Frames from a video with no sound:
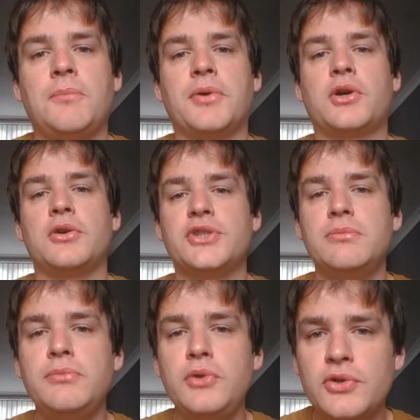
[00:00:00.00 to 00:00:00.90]
Because
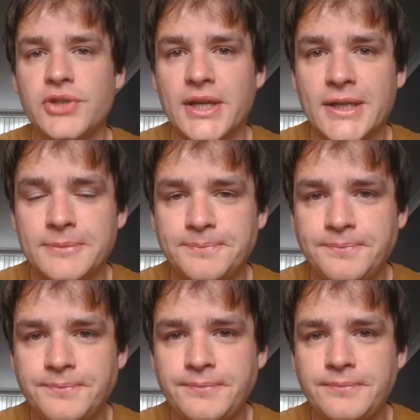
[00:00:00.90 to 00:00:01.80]
in music,
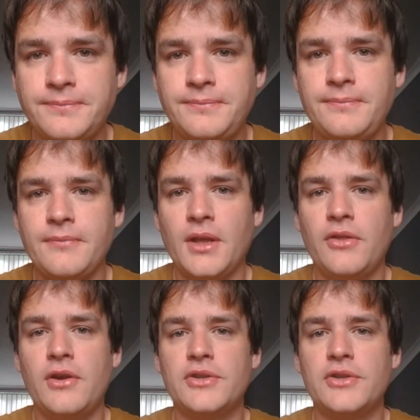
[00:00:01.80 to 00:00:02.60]
there